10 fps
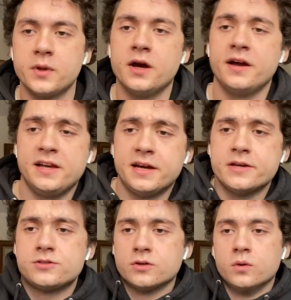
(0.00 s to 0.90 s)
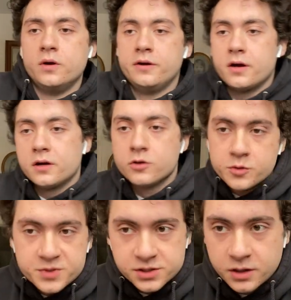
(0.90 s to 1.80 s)
Hey guys, so our
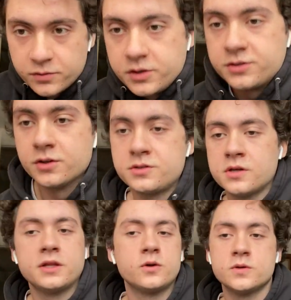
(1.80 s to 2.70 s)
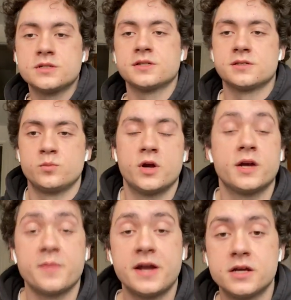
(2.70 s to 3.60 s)
group is covering sociolinguistics and
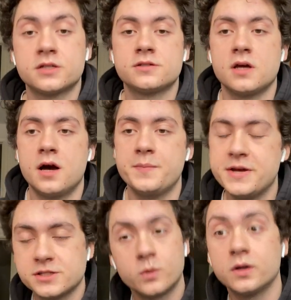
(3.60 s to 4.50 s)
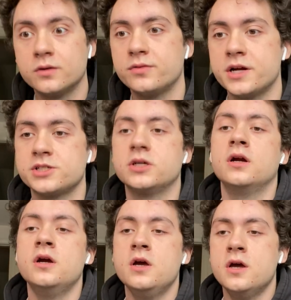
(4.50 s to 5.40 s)
pragmatics. As a quick refresher,
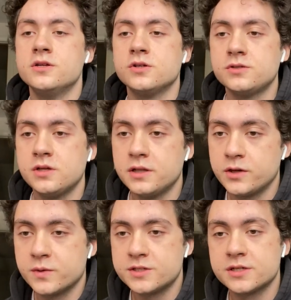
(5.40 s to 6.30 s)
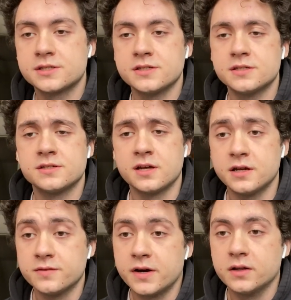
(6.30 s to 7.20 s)
sociolinguistics is the study
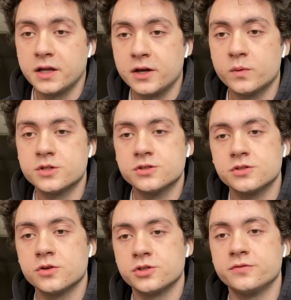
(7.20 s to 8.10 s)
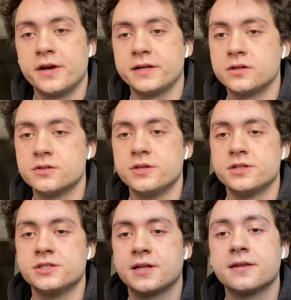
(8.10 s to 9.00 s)
of how language and social factors
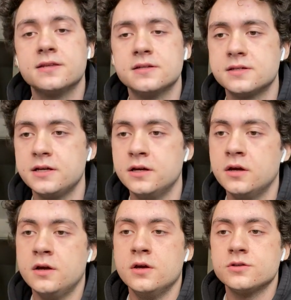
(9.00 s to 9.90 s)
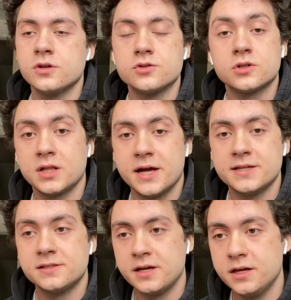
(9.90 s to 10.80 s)
such as ethnicity, social
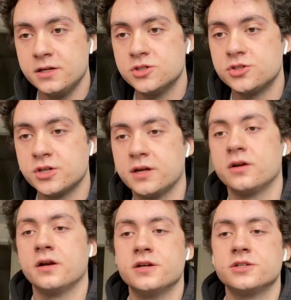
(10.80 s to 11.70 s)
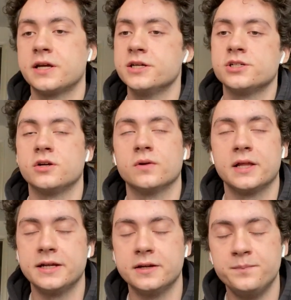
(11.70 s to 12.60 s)
class, age, gender, and education are
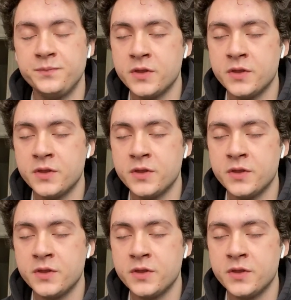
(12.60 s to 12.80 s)
related.